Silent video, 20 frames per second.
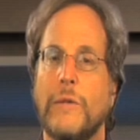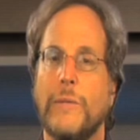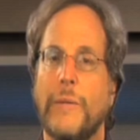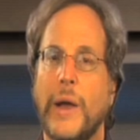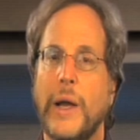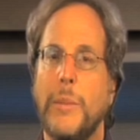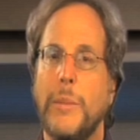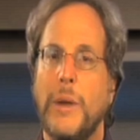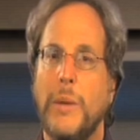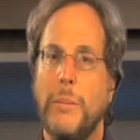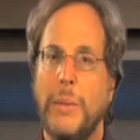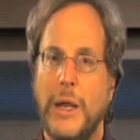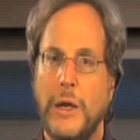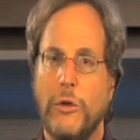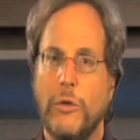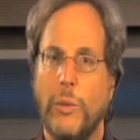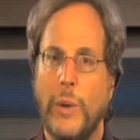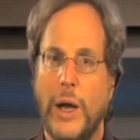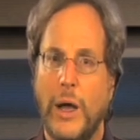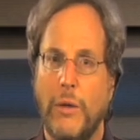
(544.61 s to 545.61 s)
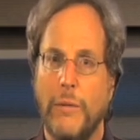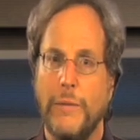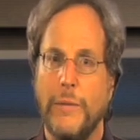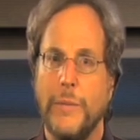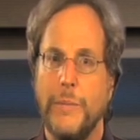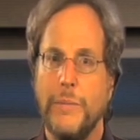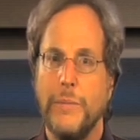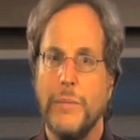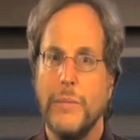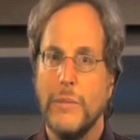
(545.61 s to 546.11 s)
vitamin B12,
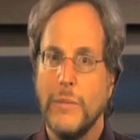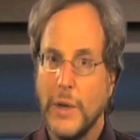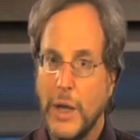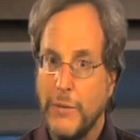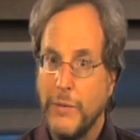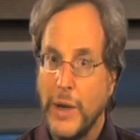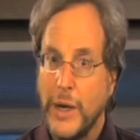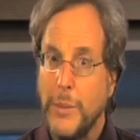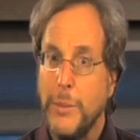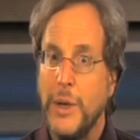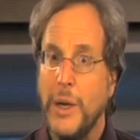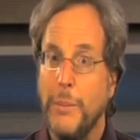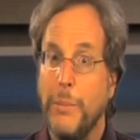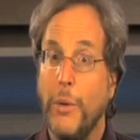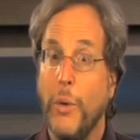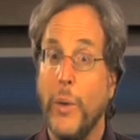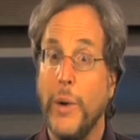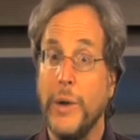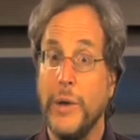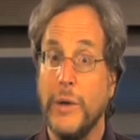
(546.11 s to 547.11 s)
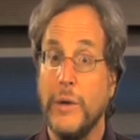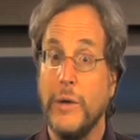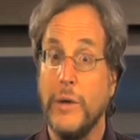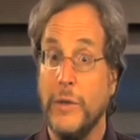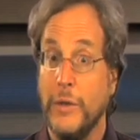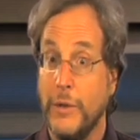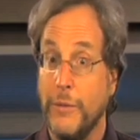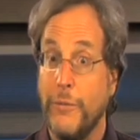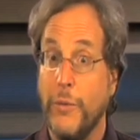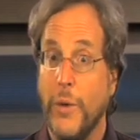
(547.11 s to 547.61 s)
a vitamin important
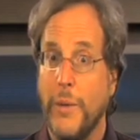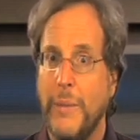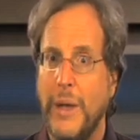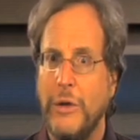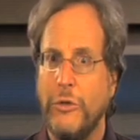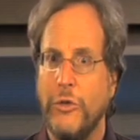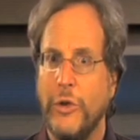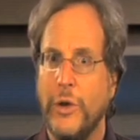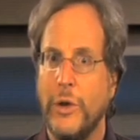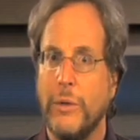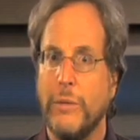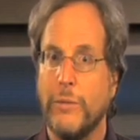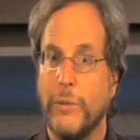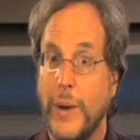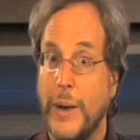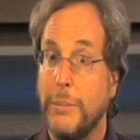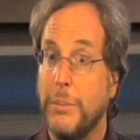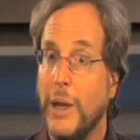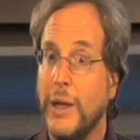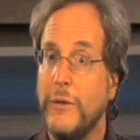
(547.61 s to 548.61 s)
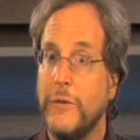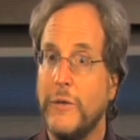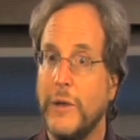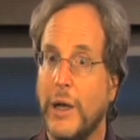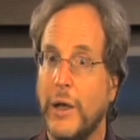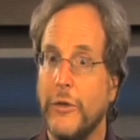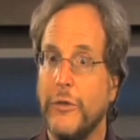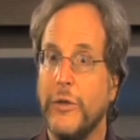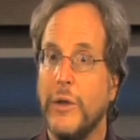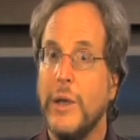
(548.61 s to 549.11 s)
in the formation of red blood
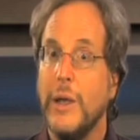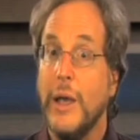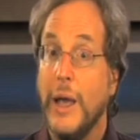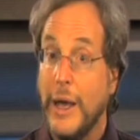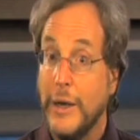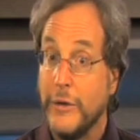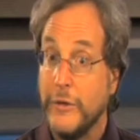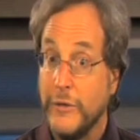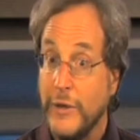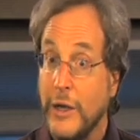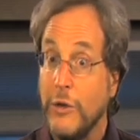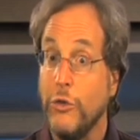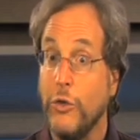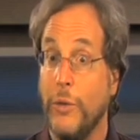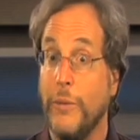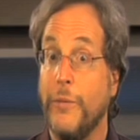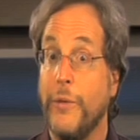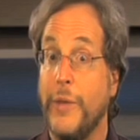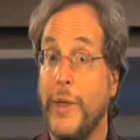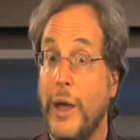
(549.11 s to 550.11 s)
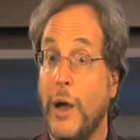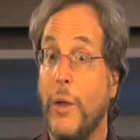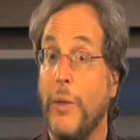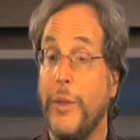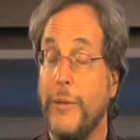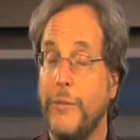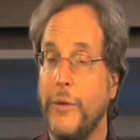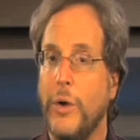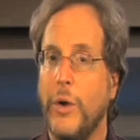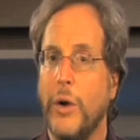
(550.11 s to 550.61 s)
cells and essential for the health
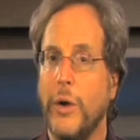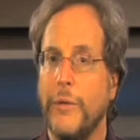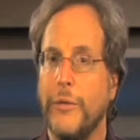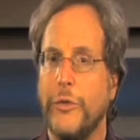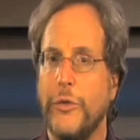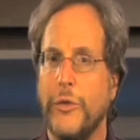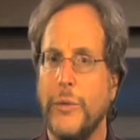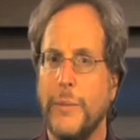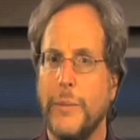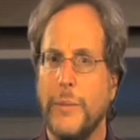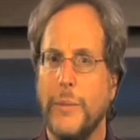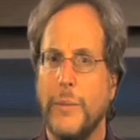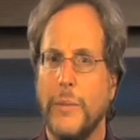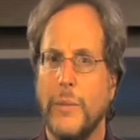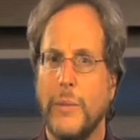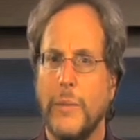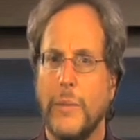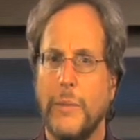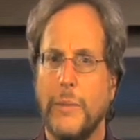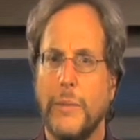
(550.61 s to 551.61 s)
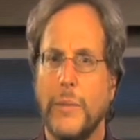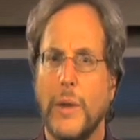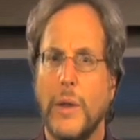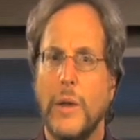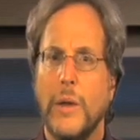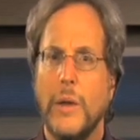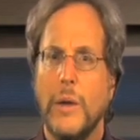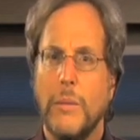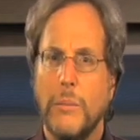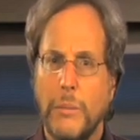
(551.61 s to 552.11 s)
of nerves.
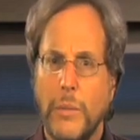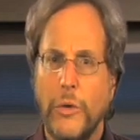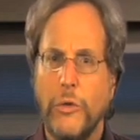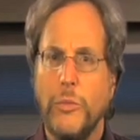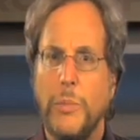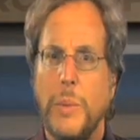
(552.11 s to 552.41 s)
Most